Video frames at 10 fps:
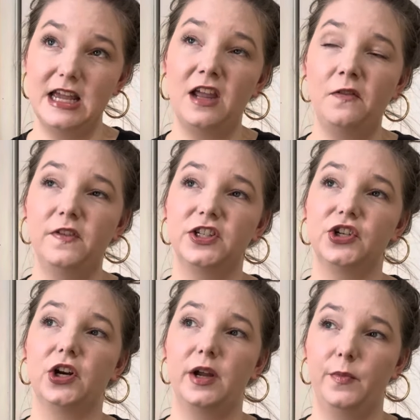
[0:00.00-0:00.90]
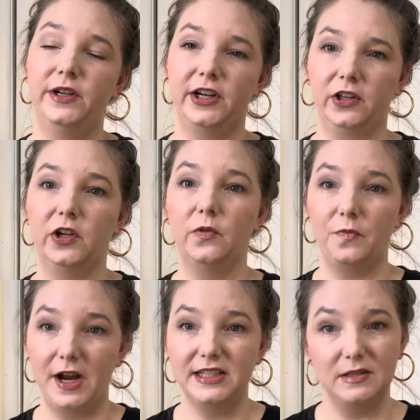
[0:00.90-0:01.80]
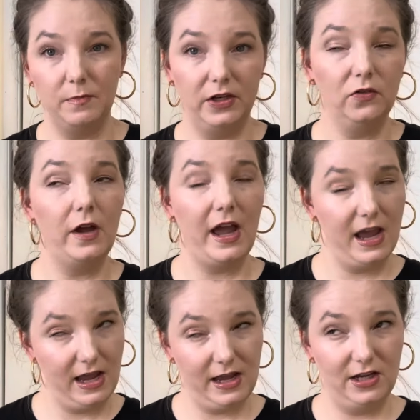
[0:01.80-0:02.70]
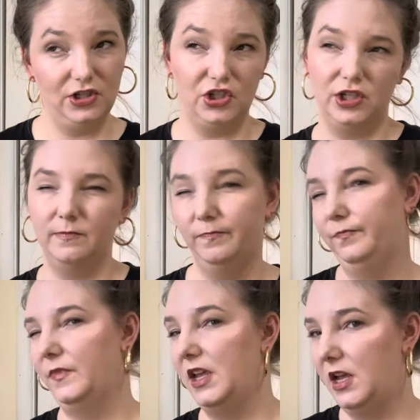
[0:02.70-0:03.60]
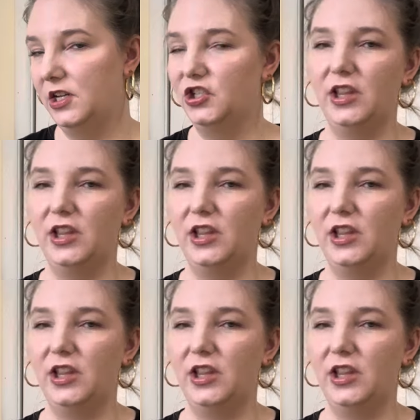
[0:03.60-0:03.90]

Kingfisher in particular writes middle-aged-ish,